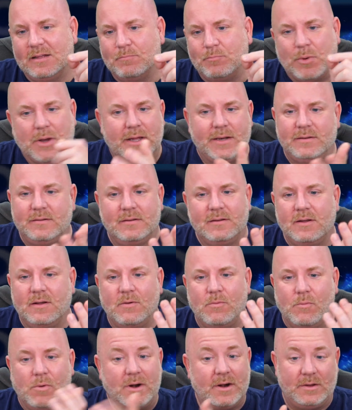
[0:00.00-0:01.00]
but
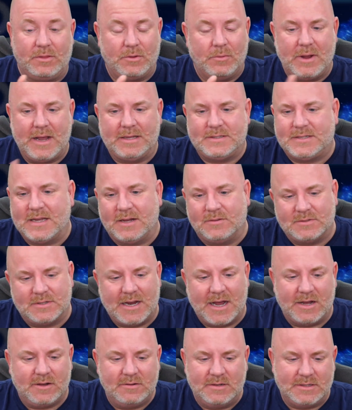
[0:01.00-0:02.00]
the way it sounds
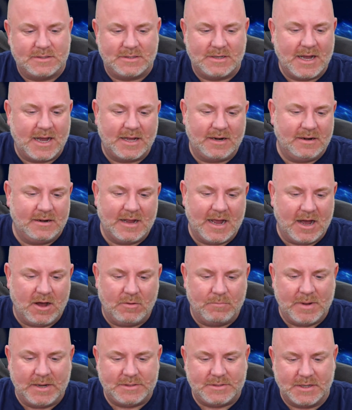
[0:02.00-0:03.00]
now is not how
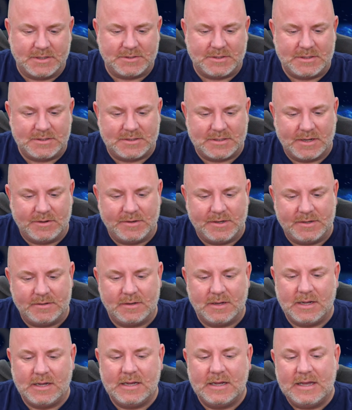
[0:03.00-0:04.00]
my testing sounded.
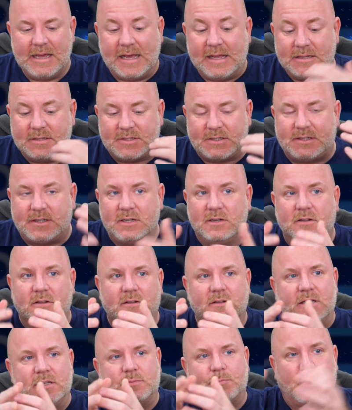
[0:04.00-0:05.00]
It
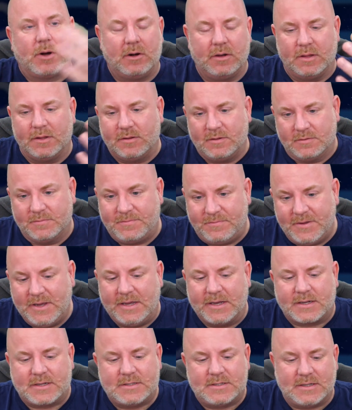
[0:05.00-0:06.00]
still is part of the
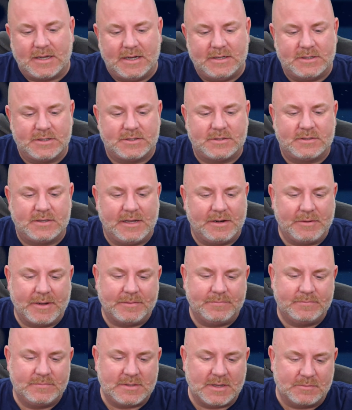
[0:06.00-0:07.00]
fix. Anyway,
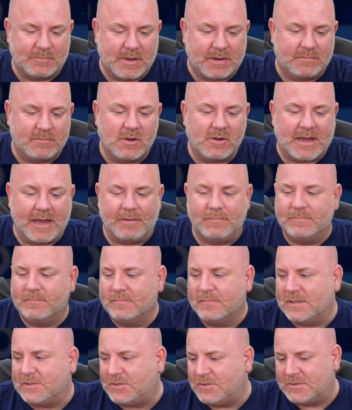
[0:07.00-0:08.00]
doesn't matter. Okay,
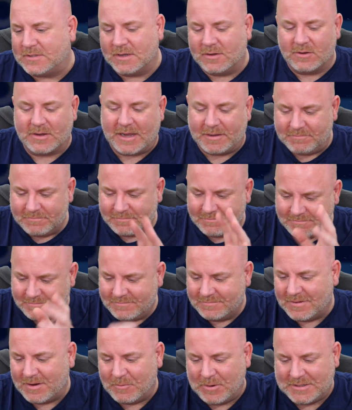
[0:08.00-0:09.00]
let's do some. Okay,
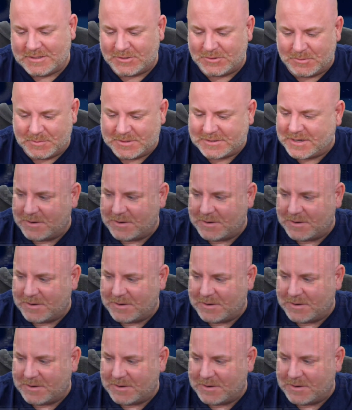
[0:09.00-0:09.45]
I wasted too much